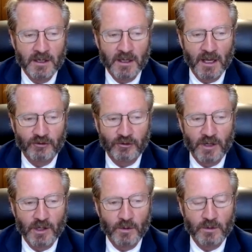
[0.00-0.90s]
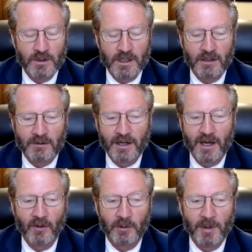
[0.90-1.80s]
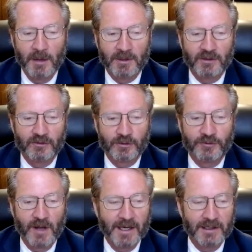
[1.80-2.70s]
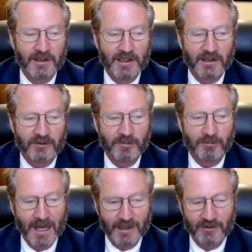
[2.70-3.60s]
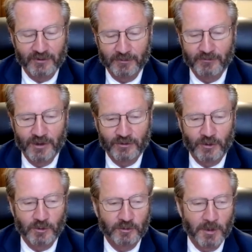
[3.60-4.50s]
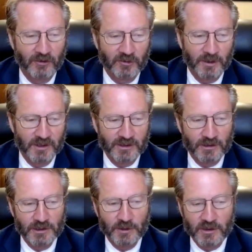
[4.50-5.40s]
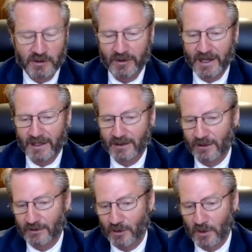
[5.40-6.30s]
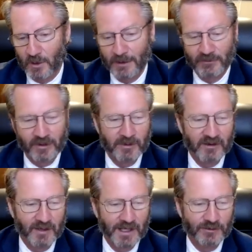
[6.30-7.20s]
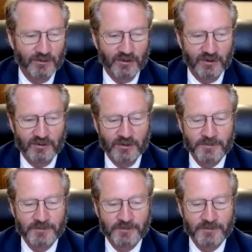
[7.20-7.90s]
As you know, right now the Republicans are fighting to get us back to some fiscal responsibility, and you alluded to that, doing away with some of these agencies.